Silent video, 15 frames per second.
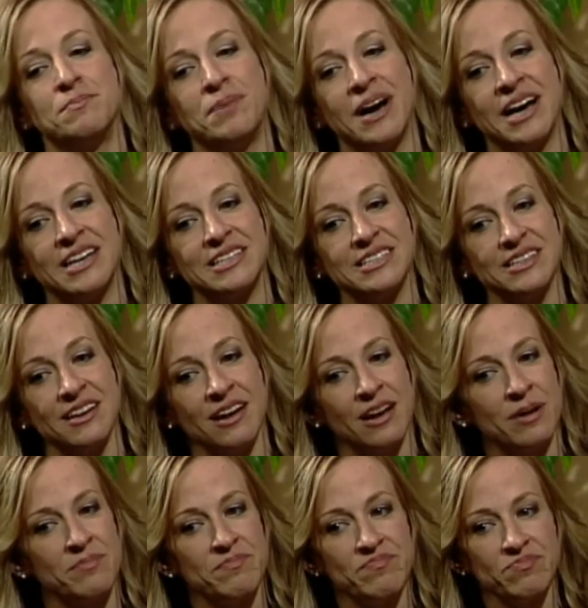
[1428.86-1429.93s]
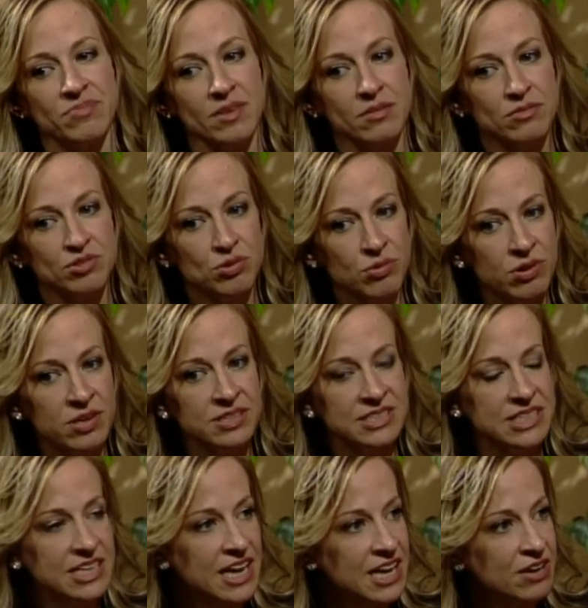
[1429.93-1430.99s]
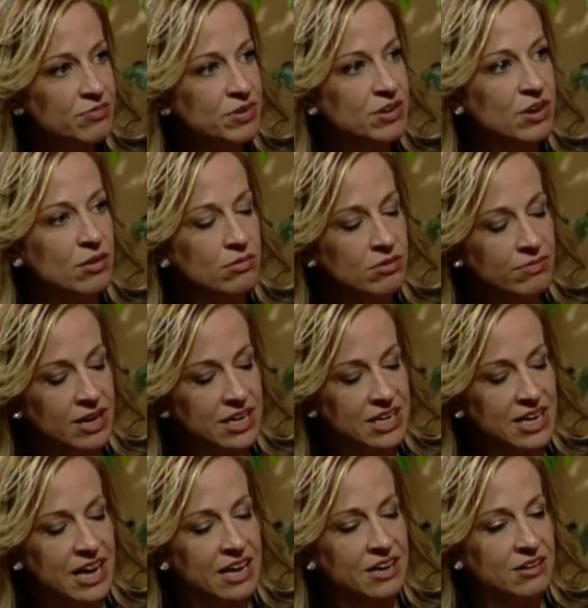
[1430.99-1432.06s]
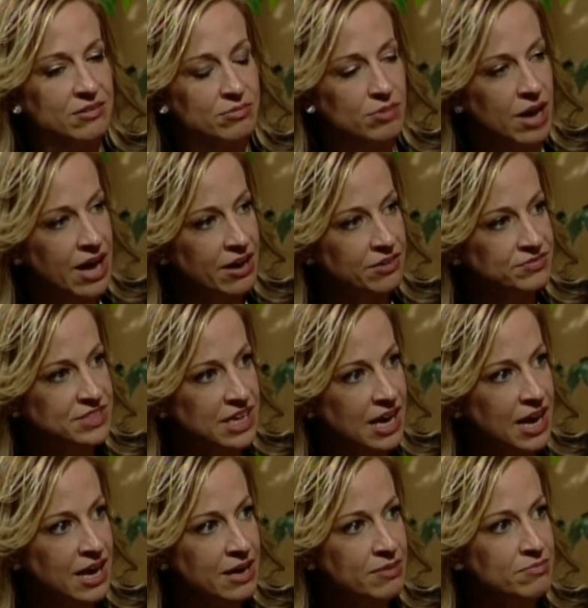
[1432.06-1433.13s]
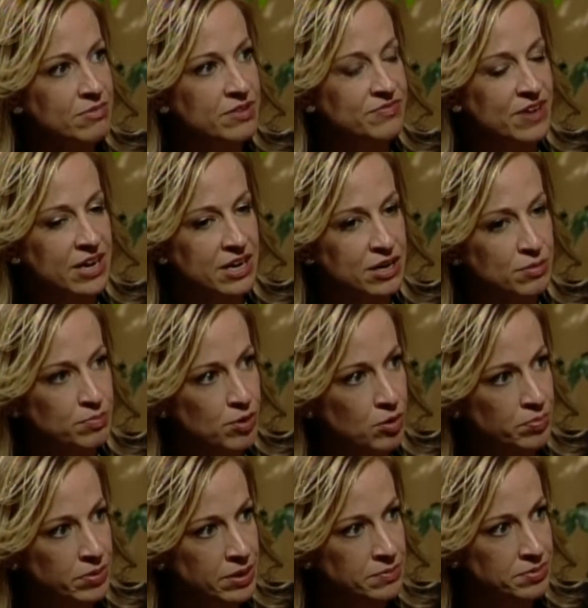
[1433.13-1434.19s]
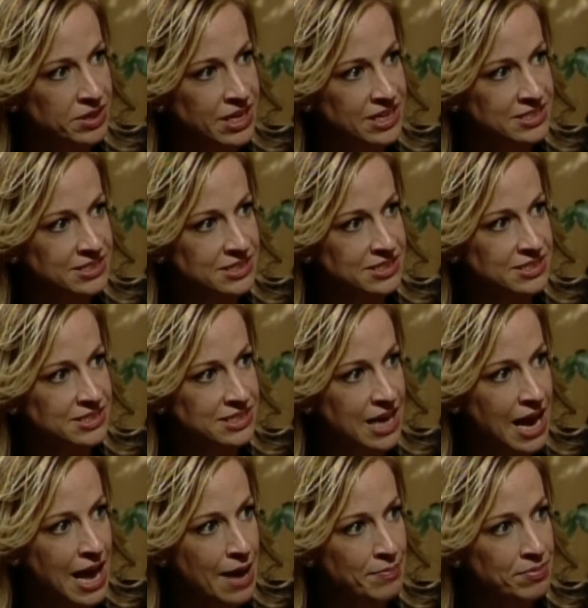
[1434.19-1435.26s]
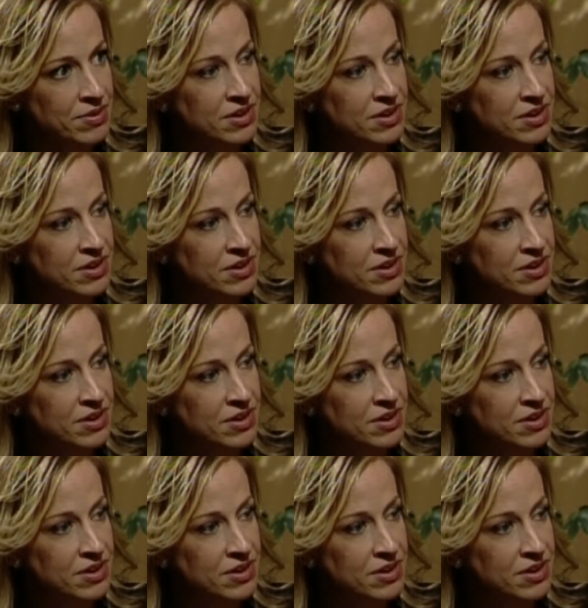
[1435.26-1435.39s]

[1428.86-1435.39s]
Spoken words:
But towards the end, if we know we're running out of time, we find an appropriate place to stop.